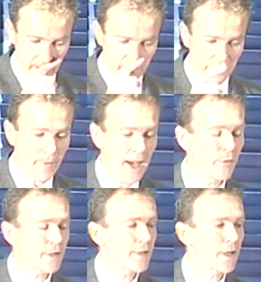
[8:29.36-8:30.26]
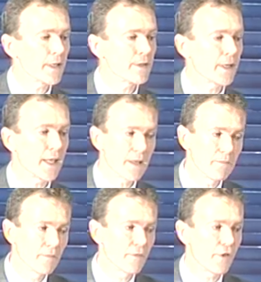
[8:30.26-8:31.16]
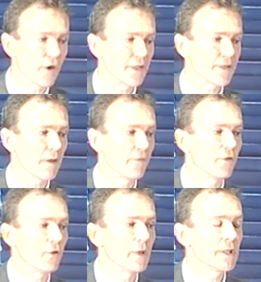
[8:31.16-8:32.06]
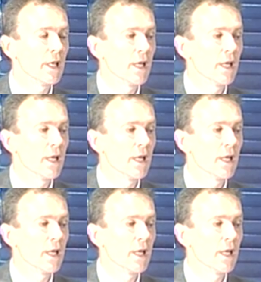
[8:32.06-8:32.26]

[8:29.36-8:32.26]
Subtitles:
From our side, again, following the same format,